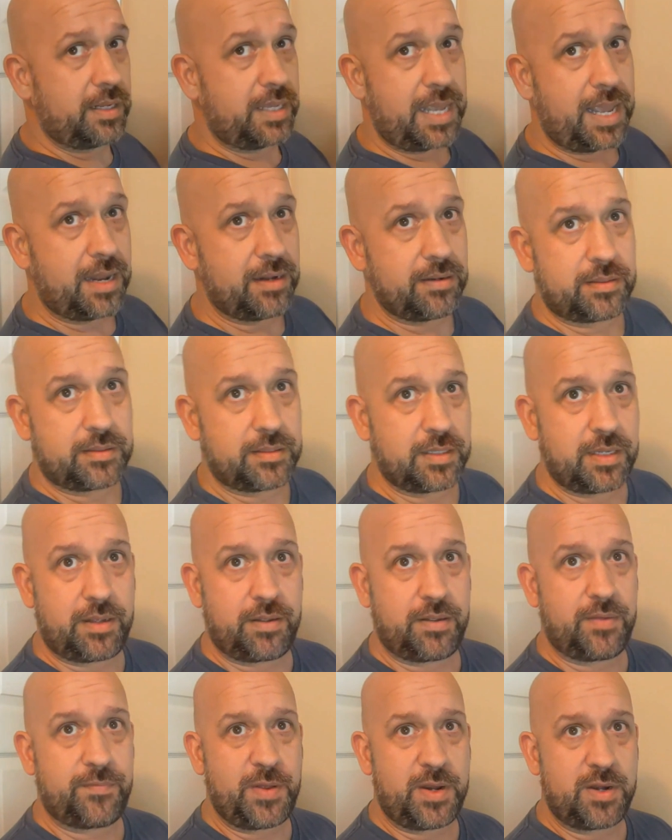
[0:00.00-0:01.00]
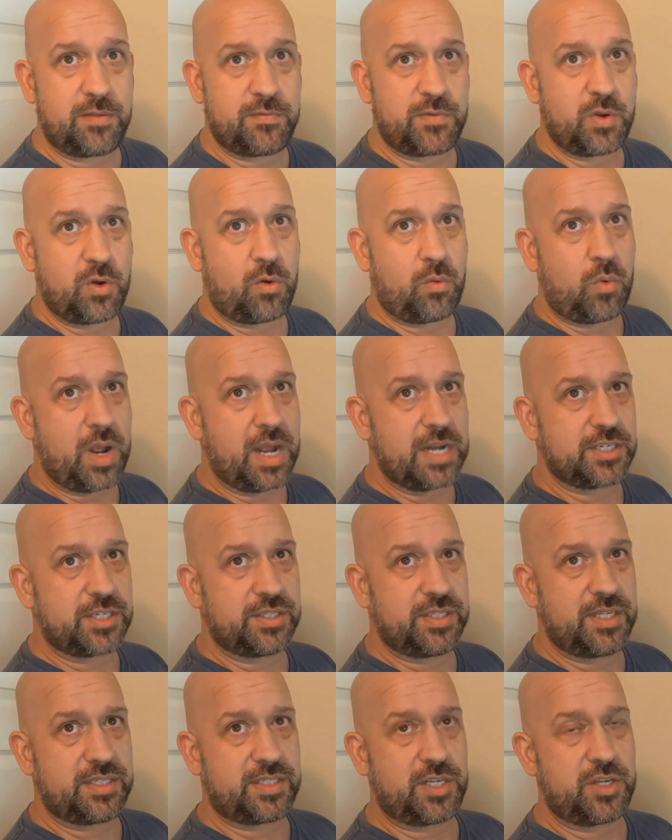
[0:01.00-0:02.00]
and again, if any of you are
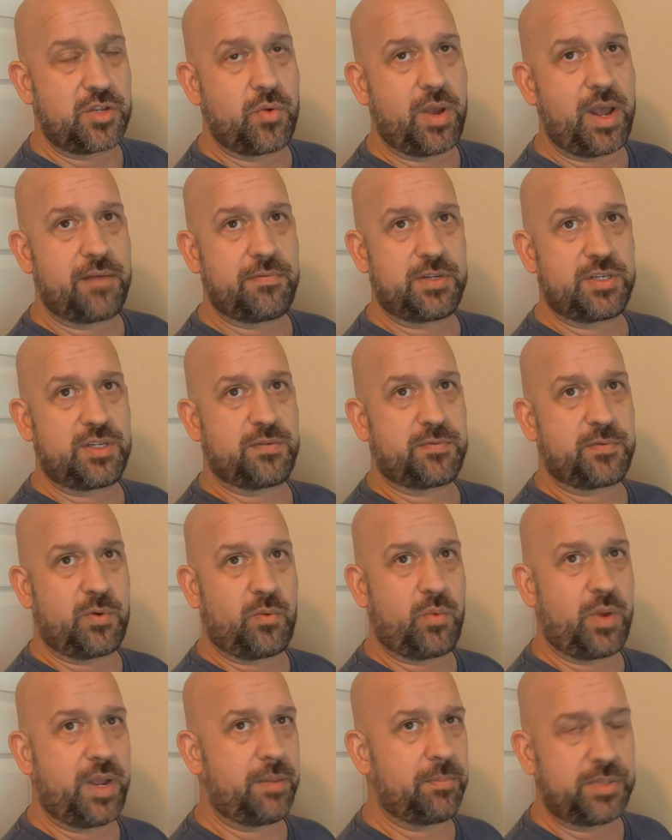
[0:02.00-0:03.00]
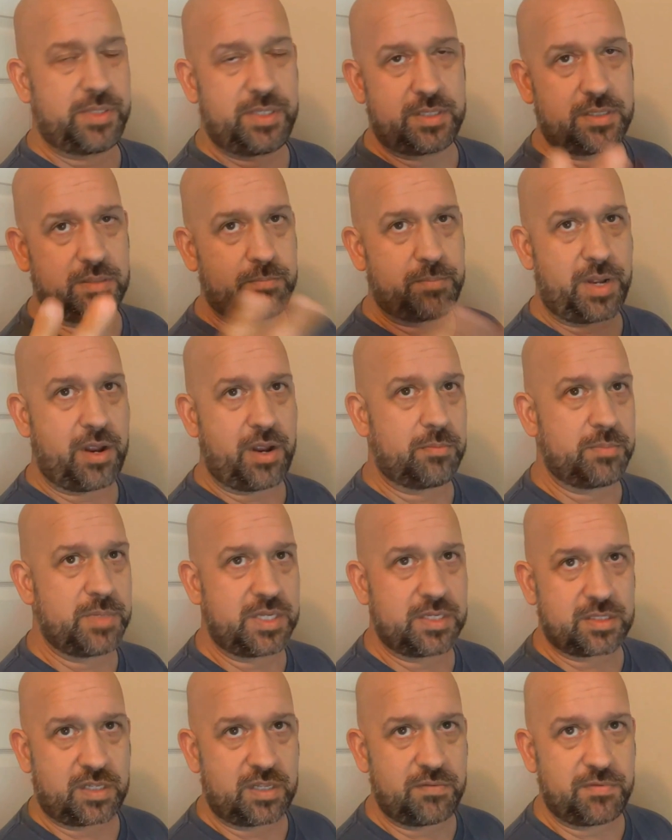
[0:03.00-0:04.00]
watching this and you have a different way, please, by all
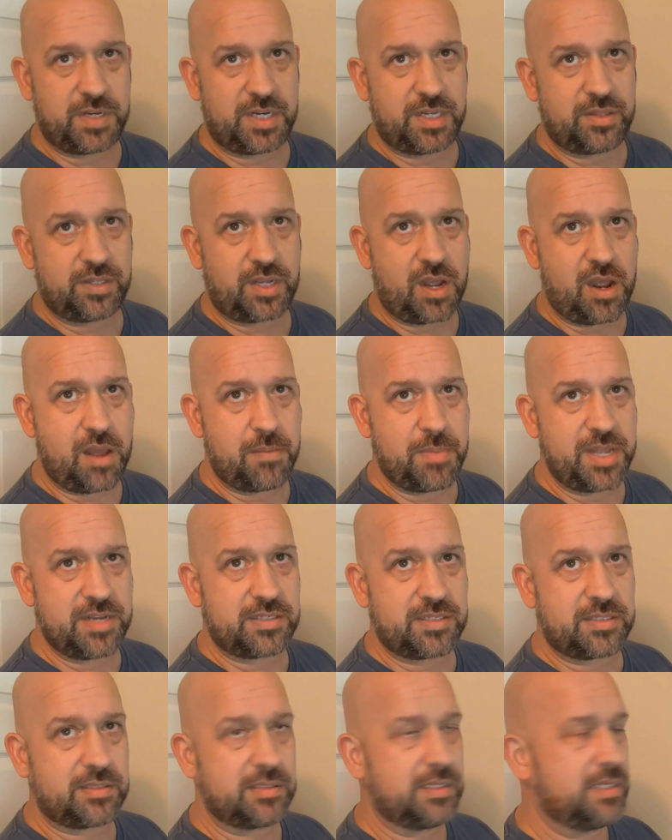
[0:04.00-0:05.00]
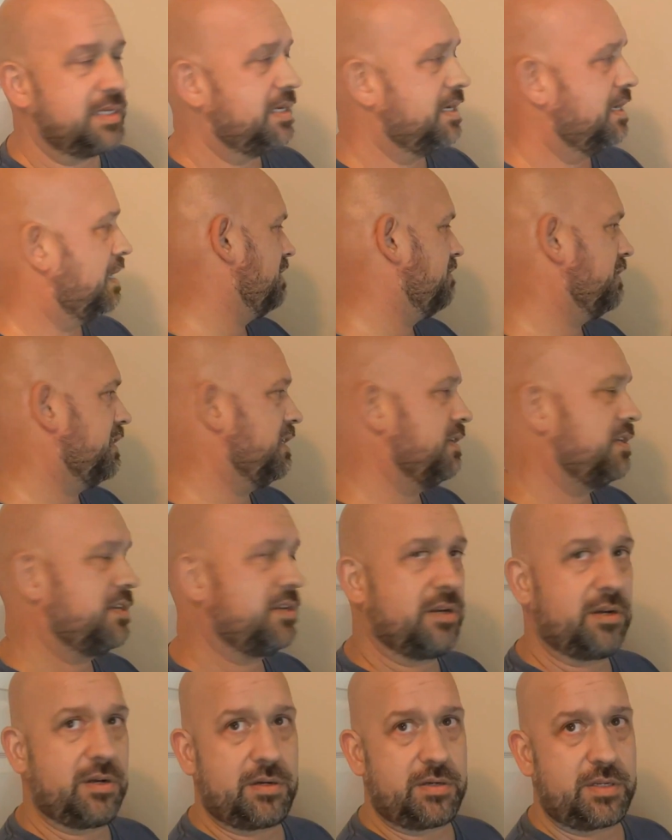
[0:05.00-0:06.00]
means, leave it in the comments, leave it in
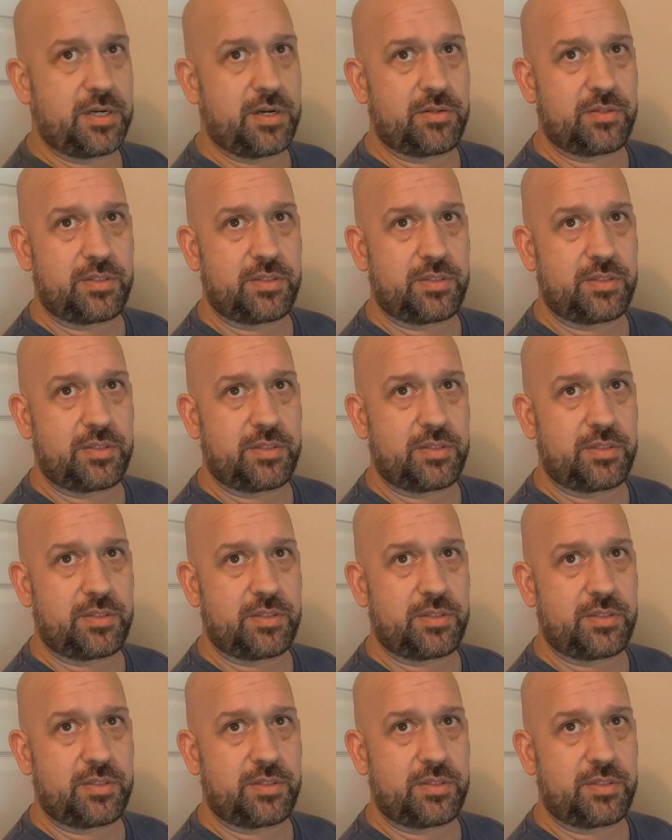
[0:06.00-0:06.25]
your,